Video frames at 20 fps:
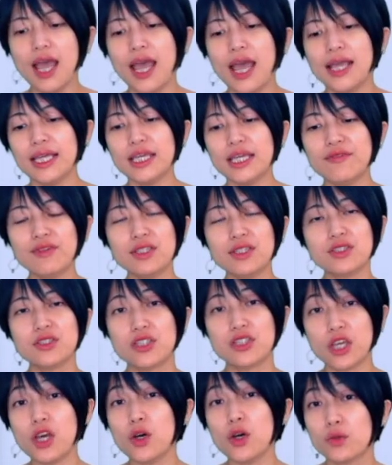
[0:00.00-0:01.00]
Even
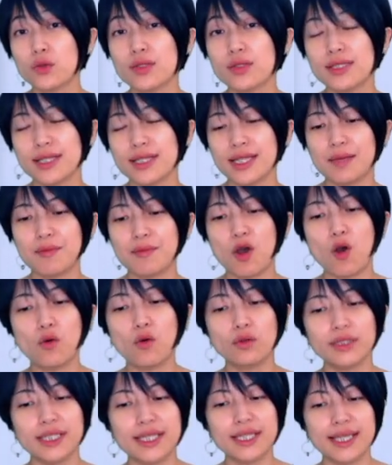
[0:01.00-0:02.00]
though setup
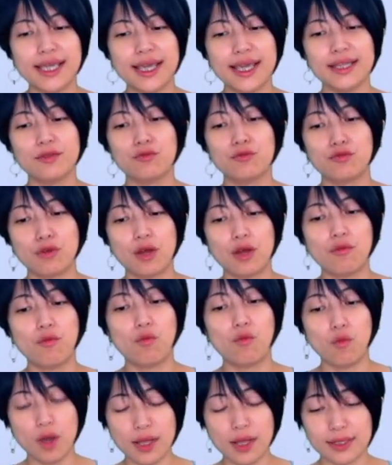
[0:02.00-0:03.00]
only get
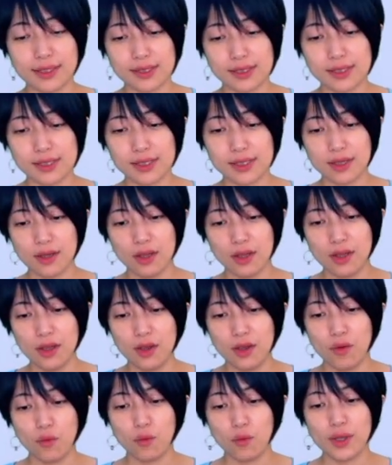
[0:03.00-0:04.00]
run once,
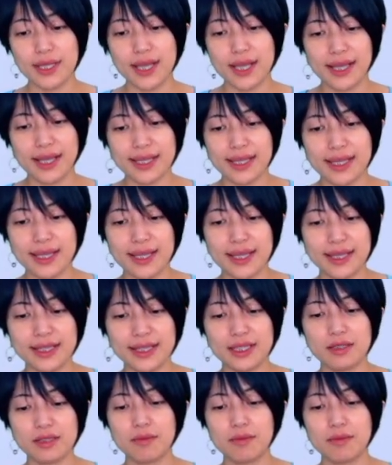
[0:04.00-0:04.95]
when I hit,